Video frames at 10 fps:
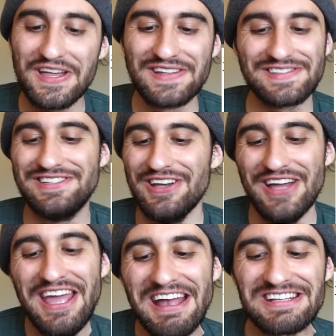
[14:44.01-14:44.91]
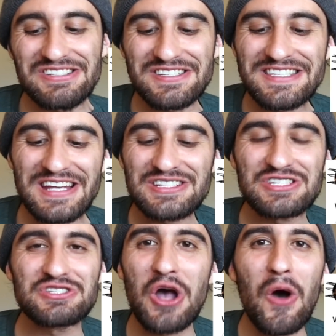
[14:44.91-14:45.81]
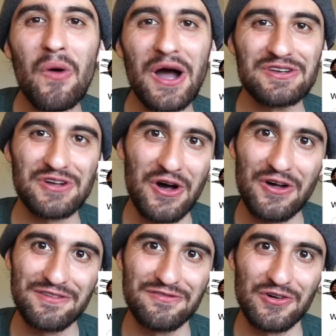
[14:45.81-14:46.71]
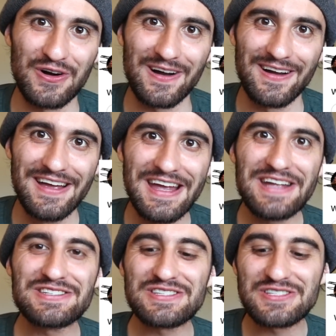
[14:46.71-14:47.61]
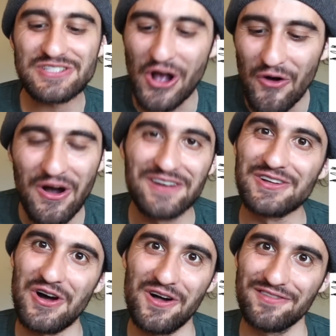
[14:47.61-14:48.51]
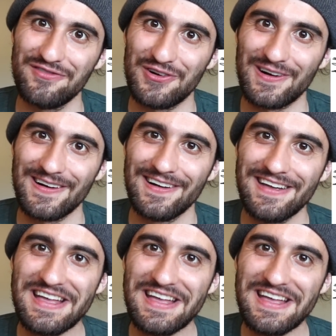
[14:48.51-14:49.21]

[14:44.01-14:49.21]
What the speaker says: It's just like so uncalled for. It's so uncalled for.